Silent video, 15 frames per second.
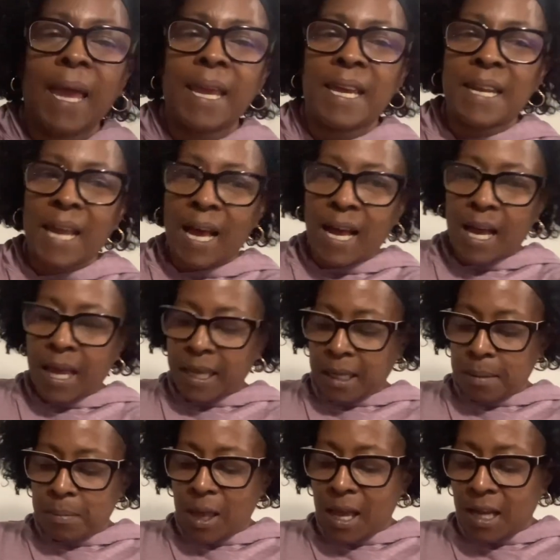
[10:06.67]
And I
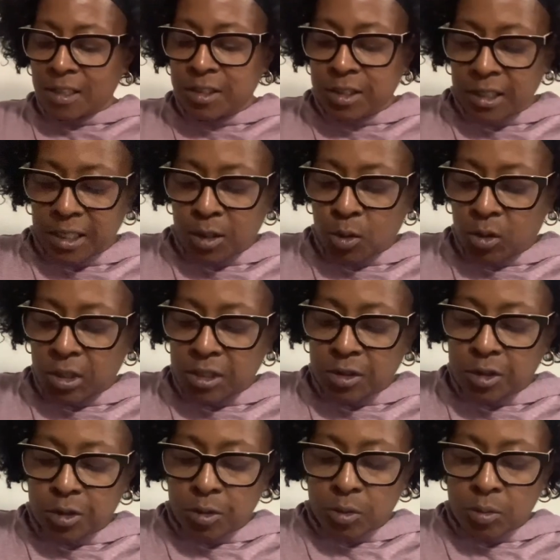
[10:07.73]
am actually going
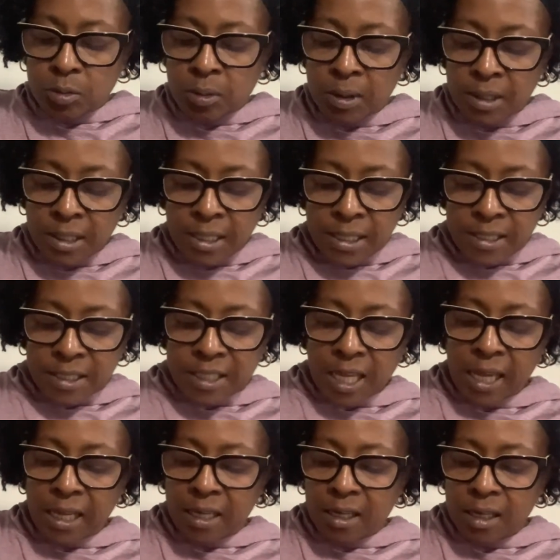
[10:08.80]
to
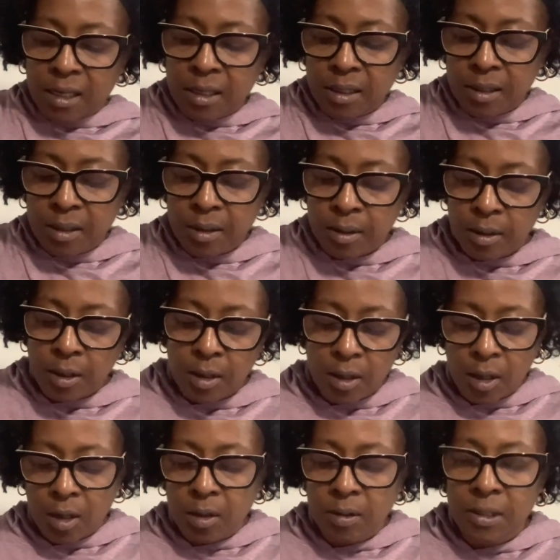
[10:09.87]
take,
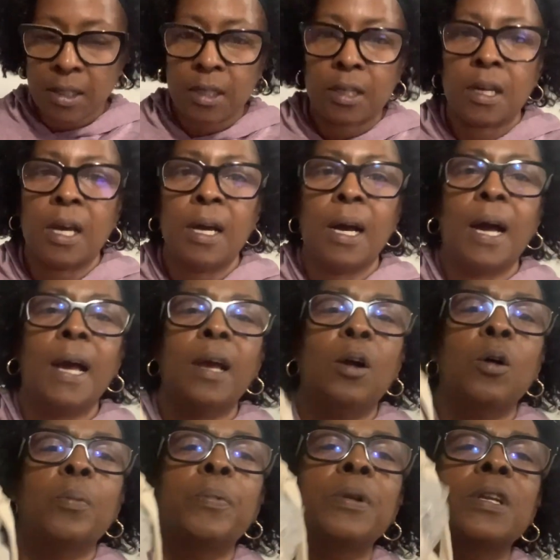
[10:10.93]
oh, and look, I
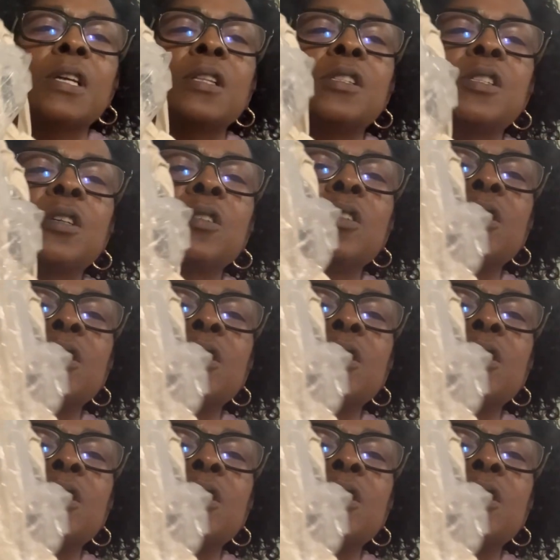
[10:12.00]
opened it so you